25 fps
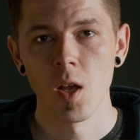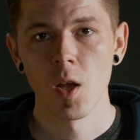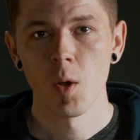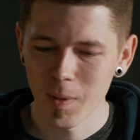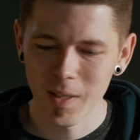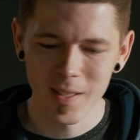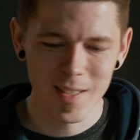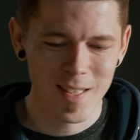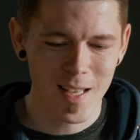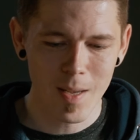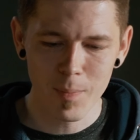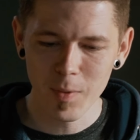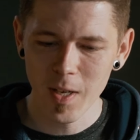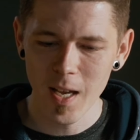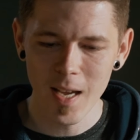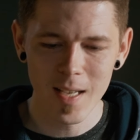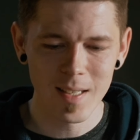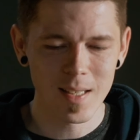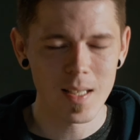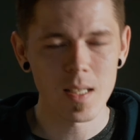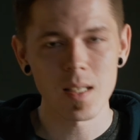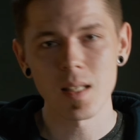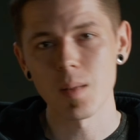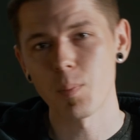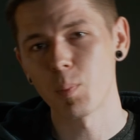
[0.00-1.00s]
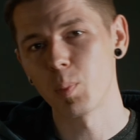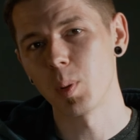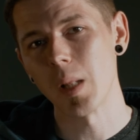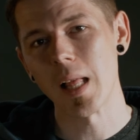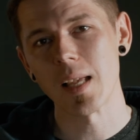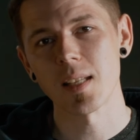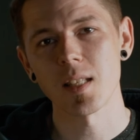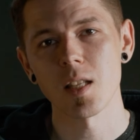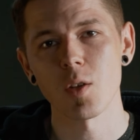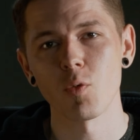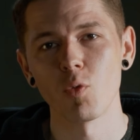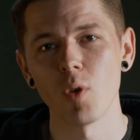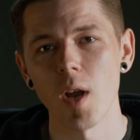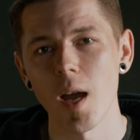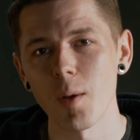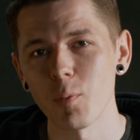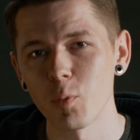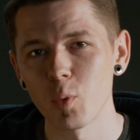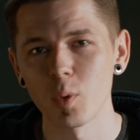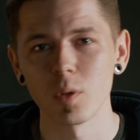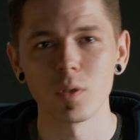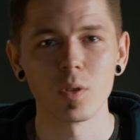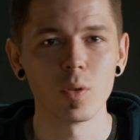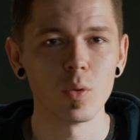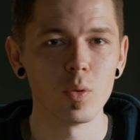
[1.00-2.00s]
But in some cases, the plastic
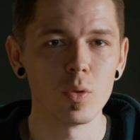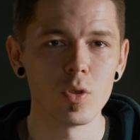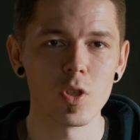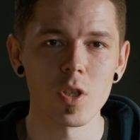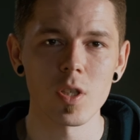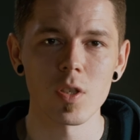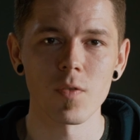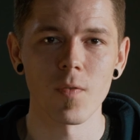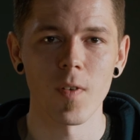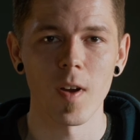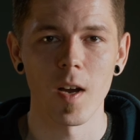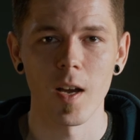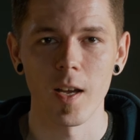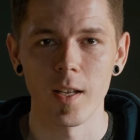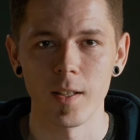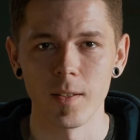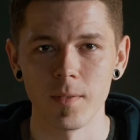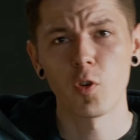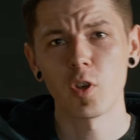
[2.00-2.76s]
wrap will do just fine.